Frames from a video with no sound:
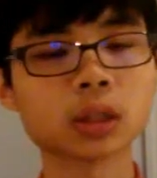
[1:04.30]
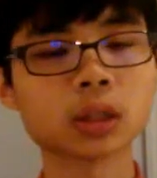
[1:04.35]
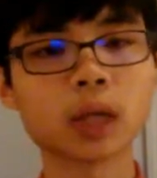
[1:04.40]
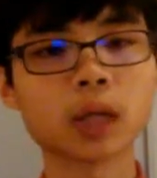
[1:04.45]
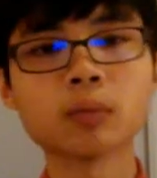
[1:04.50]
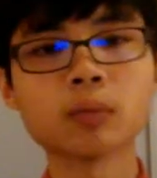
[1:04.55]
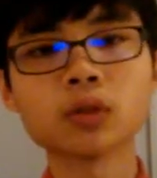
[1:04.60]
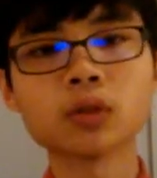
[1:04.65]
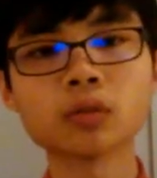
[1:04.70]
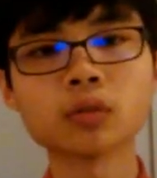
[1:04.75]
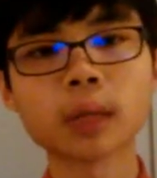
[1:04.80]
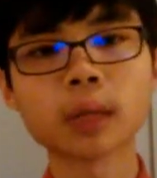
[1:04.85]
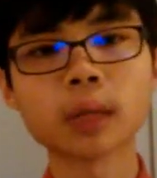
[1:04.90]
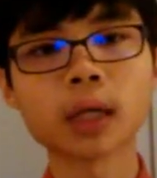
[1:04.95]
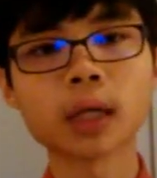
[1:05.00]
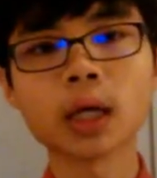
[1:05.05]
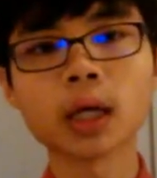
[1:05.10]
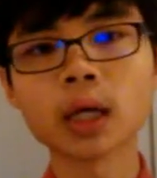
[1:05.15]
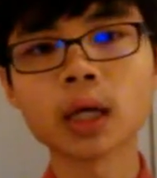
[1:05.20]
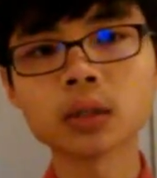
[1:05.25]
came into my
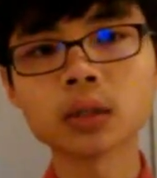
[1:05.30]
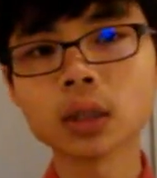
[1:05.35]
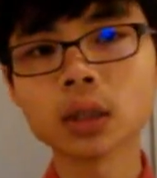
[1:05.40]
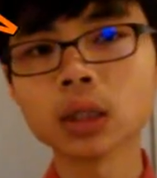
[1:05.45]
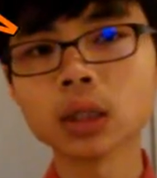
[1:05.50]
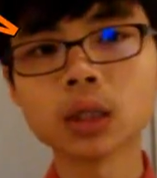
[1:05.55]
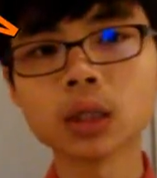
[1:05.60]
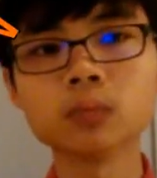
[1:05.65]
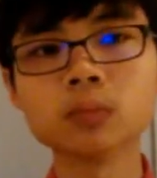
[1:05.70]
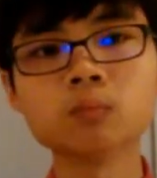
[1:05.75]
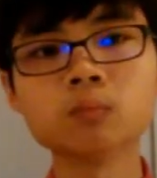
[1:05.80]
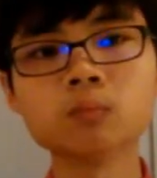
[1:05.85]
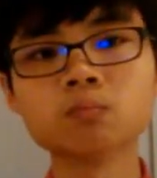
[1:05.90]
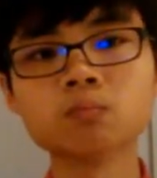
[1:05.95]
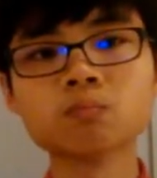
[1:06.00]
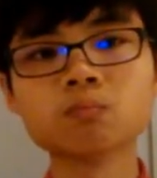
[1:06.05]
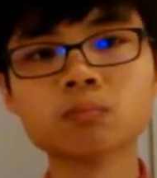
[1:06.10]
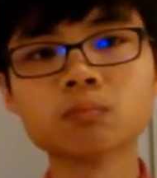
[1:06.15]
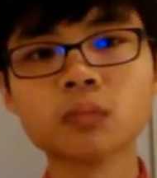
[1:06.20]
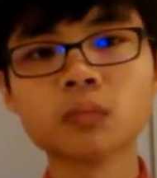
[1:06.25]
head and
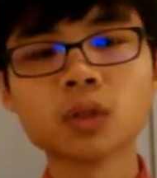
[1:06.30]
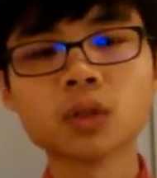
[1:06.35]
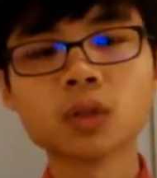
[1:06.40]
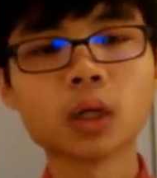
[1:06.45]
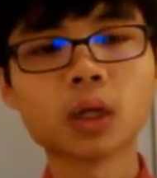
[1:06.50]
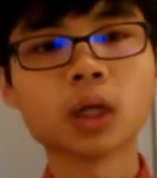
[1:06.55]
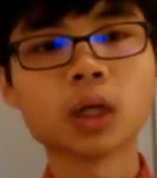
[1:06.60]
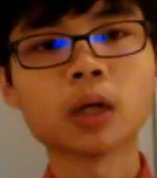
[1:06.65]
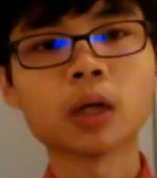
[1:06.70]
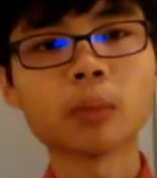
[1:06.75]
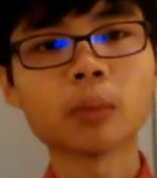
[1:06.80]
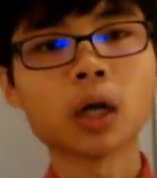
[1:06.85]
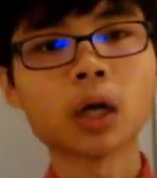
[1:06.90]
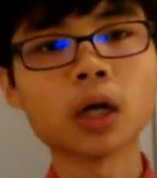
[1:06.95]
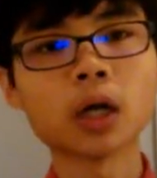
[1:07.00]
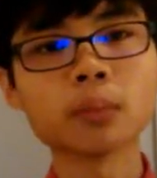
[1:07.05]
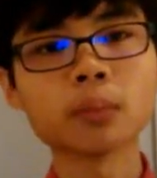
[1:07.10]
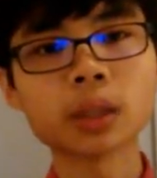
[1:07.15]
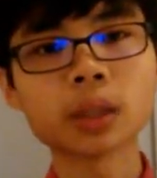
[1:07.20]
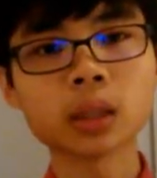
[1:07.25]
I'm
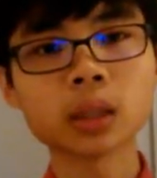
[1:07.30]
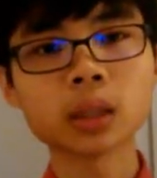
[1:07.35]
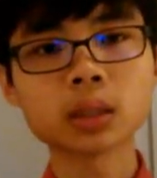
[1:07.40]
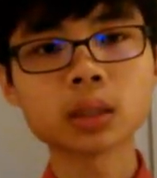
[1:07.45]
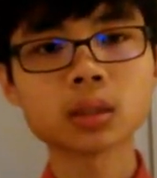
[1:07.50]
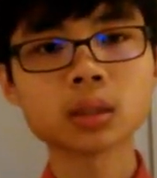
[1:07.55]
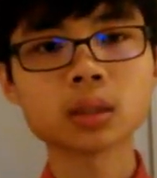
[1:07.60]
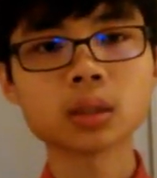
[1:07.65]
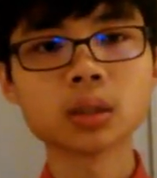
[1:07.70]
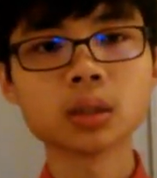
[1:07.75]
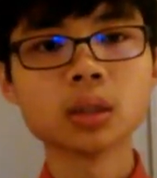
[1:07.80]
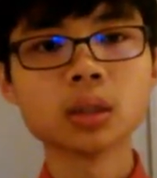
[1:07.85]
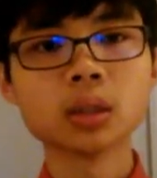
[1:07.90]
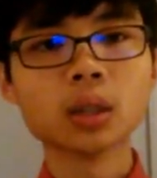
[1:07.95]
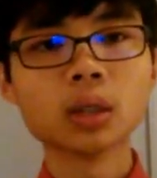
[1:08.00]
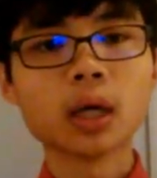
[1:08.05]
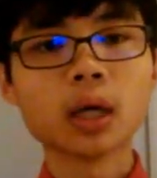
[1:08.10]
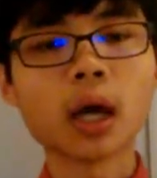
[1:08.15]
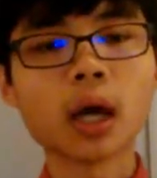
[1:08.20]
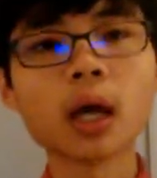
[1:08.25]
humming it,
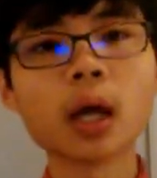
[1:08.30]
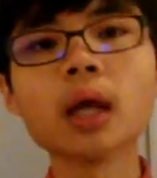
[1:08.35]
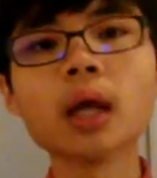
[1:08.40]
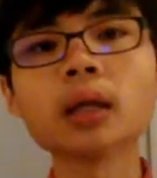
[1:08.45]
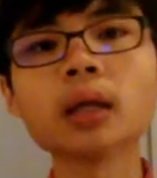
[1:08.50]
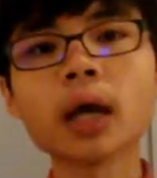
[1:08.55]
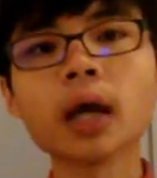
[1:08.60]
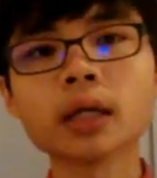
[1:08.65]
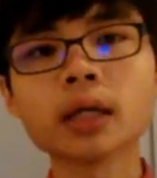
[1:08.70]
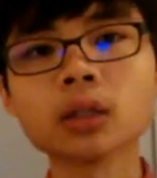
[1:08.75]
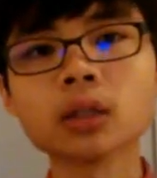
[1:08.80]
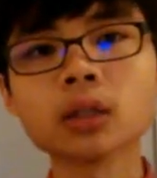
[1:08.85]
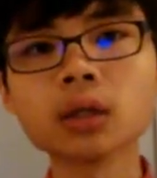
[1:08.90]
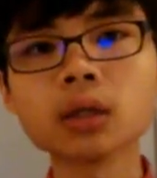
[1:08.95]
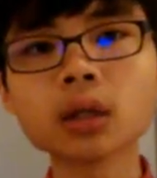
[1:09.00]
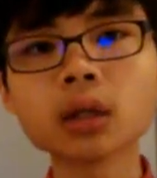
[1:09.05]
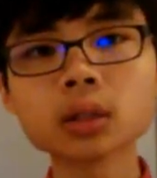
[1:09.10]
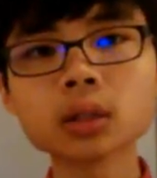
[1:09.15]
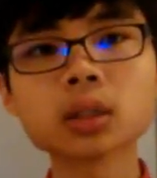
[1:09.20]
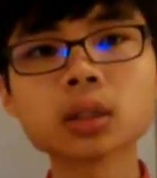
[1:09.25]
and I
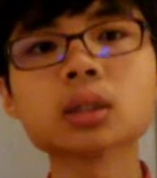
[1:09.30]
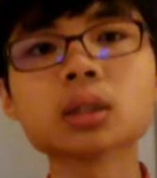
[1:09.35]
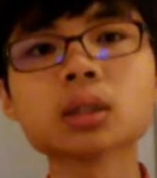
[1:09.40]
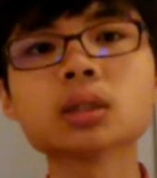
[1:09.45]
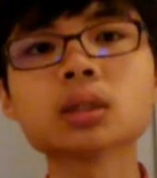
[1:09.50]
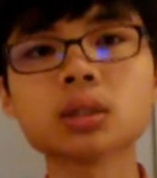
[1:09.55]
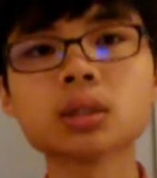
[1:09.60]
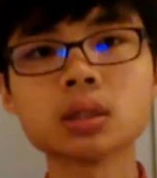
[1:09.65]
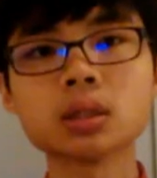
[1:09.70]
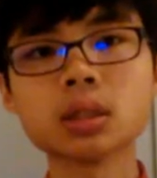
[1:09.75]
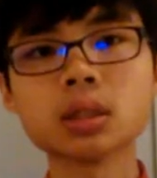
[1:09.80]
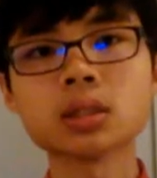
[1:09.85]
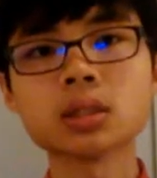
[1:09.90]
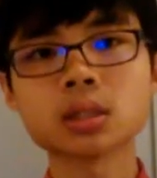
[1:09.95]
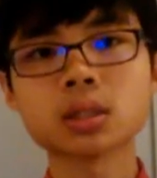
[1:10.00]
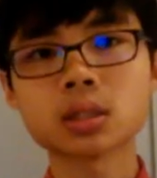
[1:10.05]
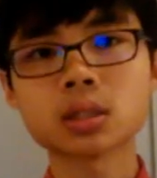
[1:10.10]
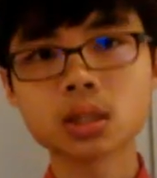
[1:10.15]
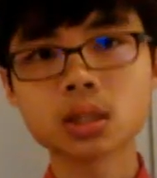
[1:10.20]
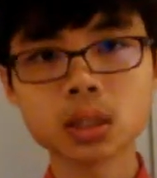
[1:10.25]
got
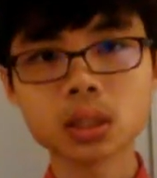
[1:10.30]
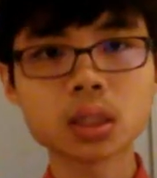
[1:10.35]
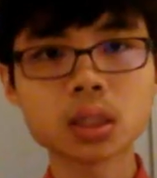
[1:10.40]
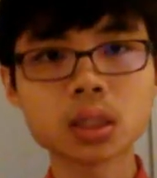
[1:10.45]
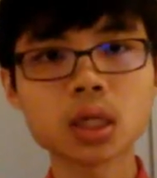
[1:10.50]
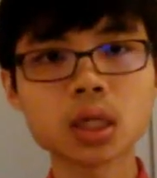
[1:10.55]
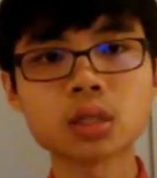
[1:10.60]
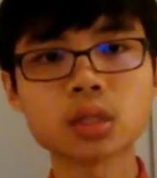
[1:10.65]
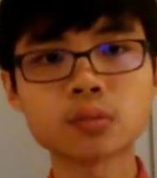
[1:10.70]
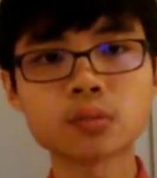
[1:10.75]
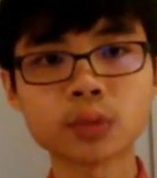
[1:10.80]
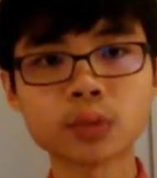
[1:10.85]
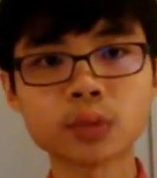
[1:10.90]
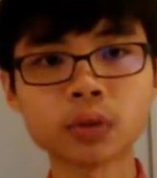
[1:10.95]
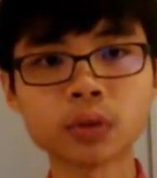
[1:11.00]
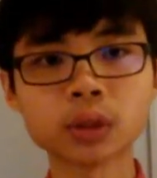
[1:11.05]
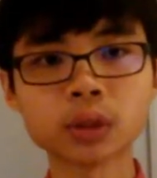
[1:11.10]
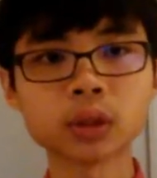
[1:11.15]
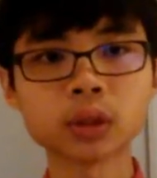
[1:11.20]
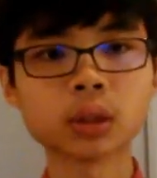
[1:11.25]
this
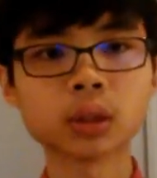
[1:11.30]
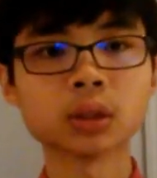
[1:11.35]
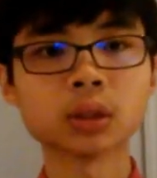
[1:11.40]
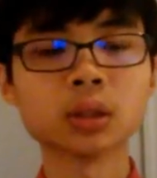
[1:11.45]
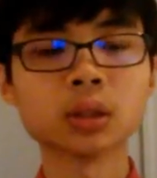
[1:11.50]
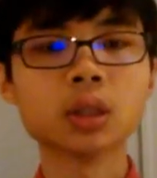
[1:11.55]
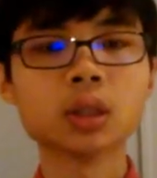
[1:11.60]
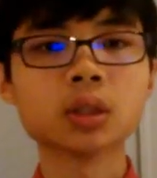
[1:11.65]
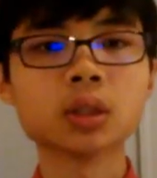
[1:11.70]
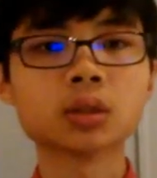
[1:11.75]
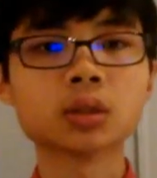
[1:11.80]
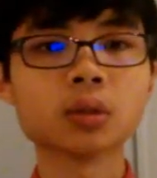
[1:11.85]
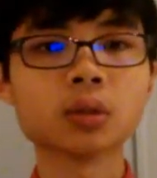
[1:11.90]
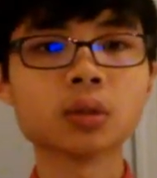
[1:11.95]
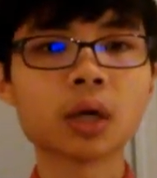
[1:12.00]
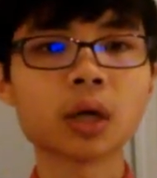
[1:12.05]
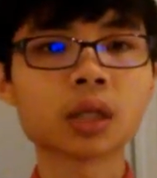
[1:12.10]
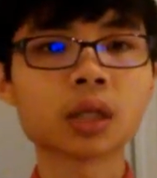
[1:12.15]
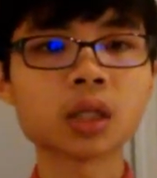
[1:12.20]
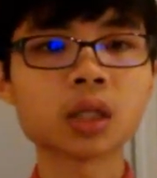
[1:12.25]
inspiration,
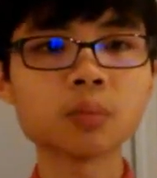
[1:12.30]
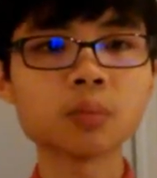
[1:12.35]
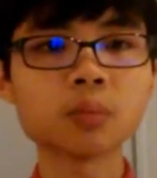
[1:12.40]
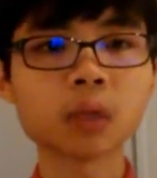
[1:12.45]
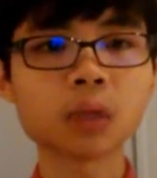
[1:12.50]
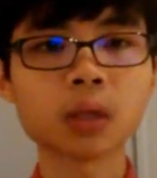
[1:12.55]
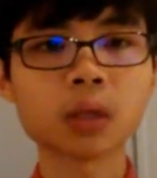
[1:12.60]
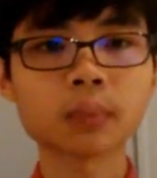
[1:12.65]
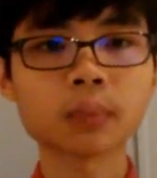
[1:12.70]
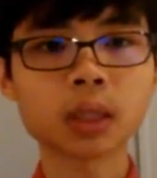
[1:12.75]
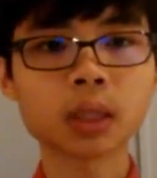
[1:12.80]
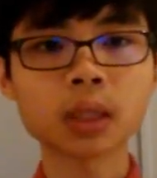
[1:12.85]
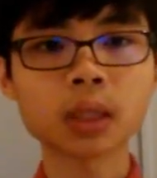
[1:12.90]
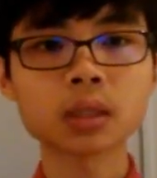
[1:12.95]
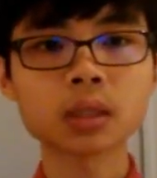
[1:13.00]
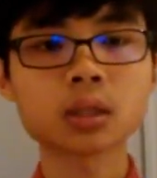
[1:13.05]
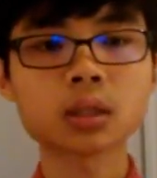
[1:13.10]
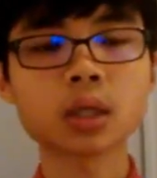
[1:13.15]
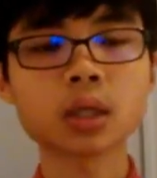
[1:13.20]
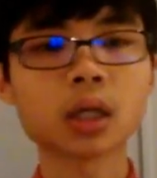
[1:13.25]
so I keep humming
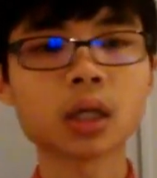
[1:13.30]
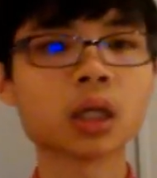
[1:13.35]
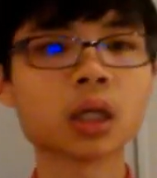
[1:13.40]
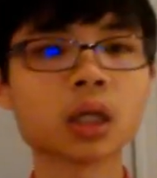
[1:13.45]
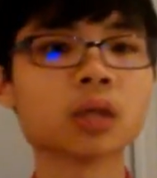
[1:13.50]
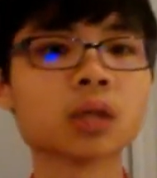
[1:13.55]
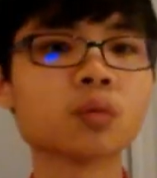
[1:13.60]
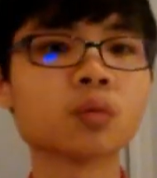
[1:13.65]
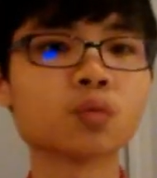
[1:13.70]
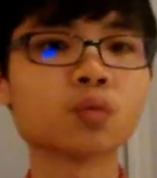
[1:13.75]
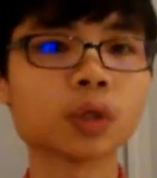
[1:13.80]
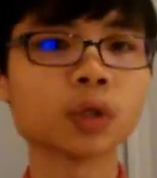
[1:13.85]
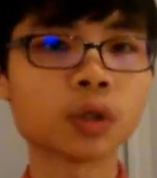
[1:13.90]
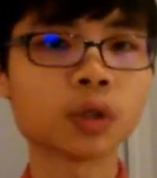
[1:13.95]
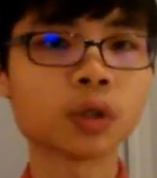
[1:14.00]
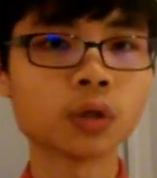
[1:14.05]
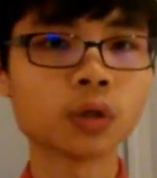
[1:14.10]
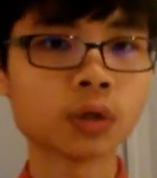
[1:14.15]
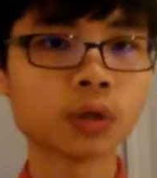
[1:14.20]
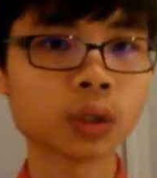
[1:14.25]
it and I
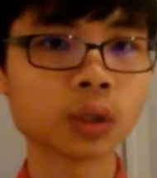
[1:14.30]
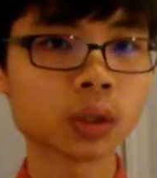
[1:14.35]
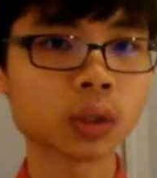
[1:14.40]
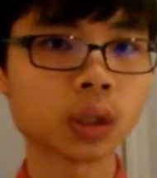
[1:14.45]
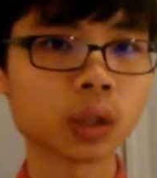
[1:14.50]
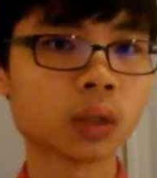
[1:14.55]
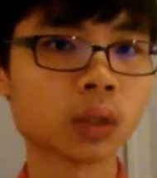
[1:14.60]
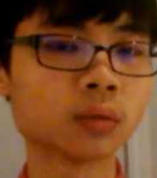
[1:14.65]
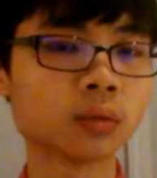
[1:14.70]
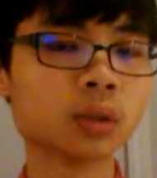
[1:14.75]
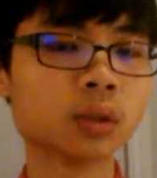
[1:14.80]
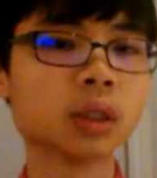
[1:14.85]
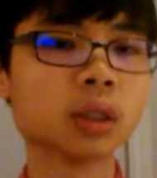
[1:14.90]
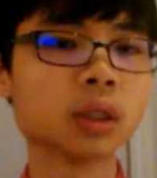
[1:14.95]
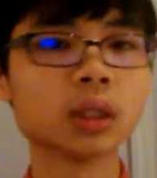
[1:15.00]
record it down.